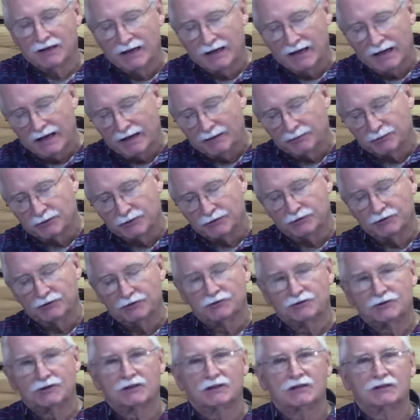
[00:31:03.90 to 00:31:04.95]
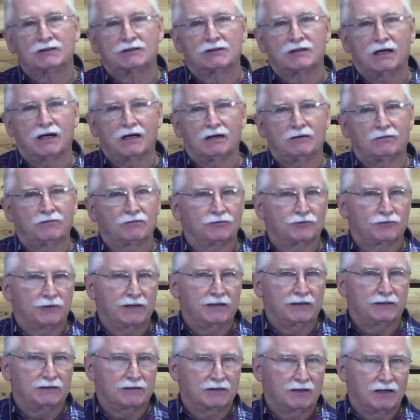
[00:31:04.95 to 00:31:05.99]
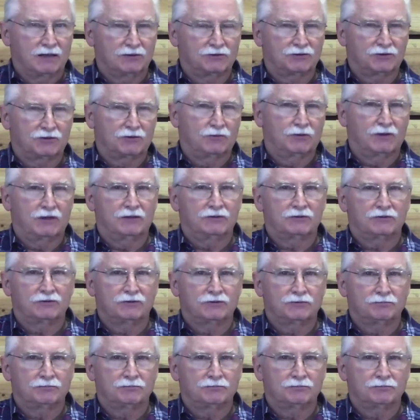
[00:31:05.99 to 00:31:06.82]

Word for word: and producing a child of great consequence.